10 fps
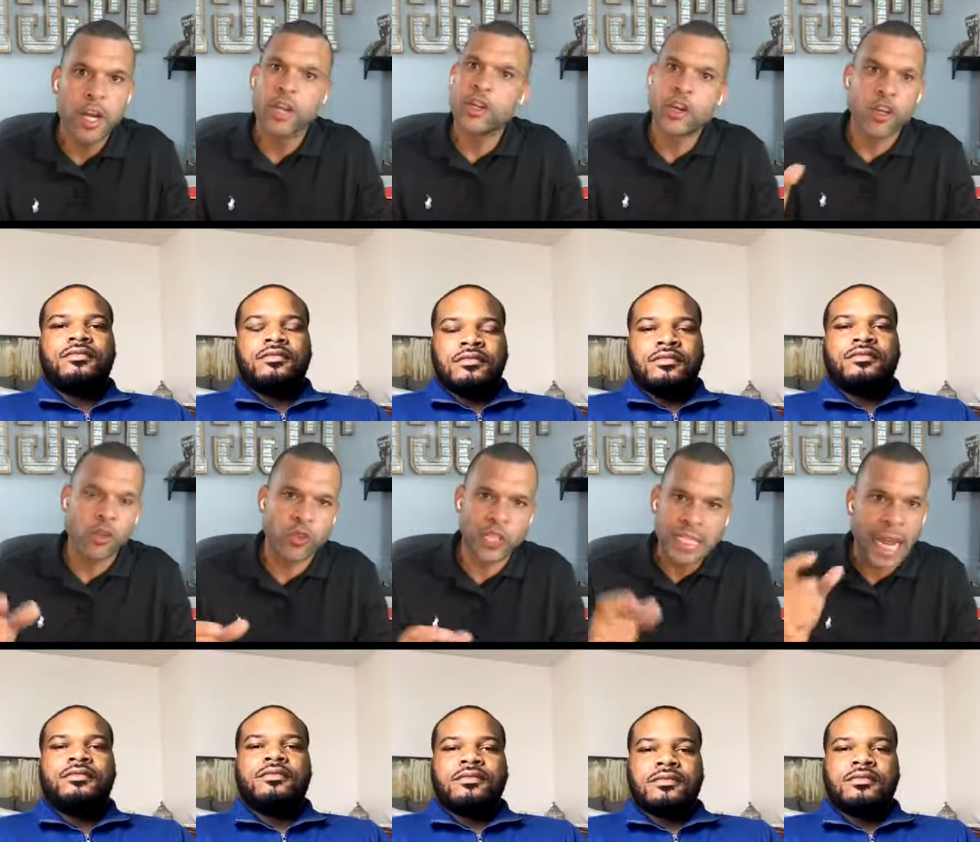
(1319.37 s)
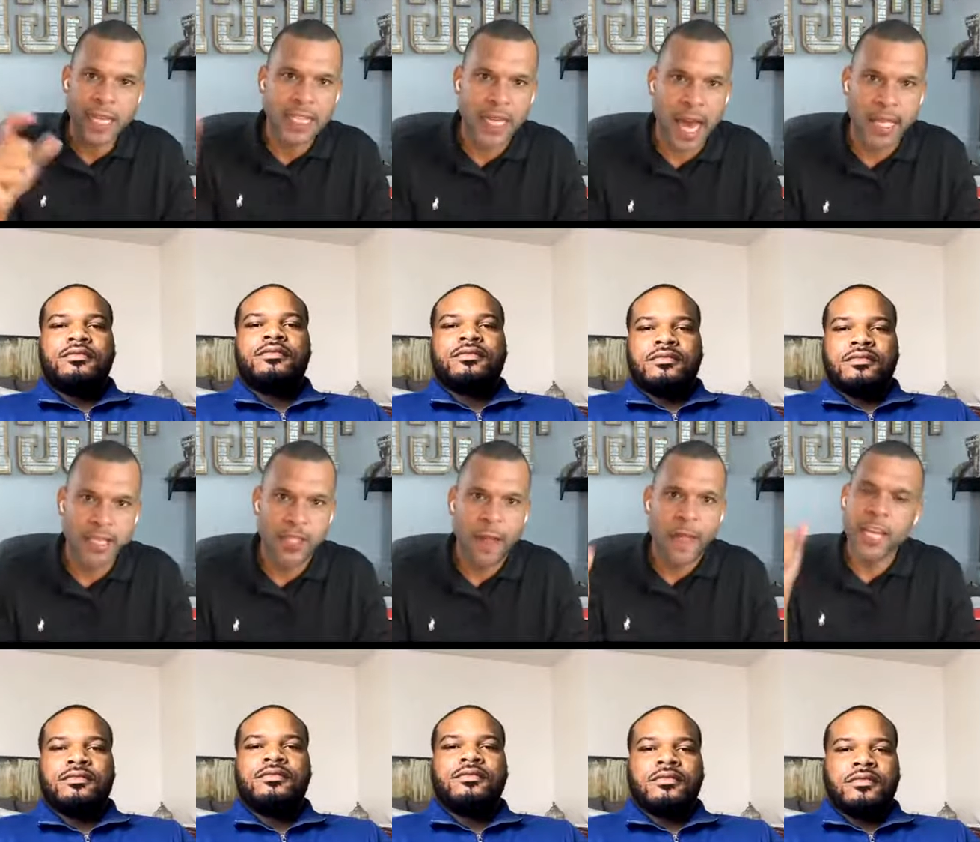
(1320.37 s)
Speaker 1: you're you just got this knowledge.
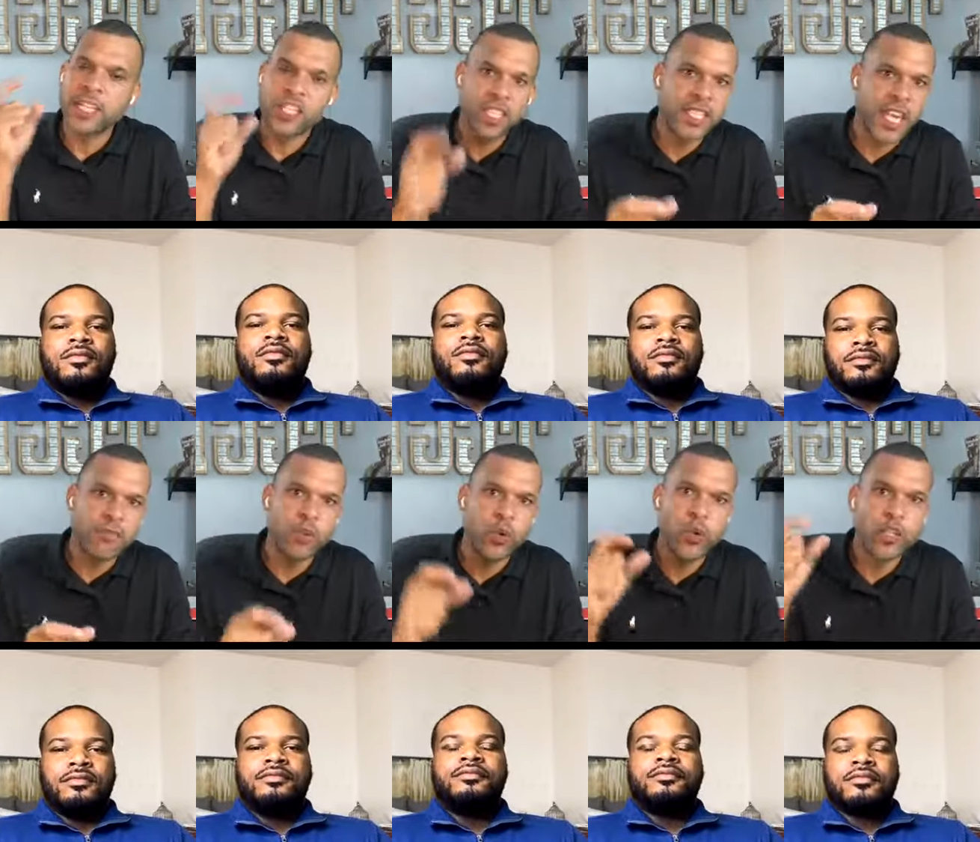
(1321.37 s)
He just mm-hmm. gave you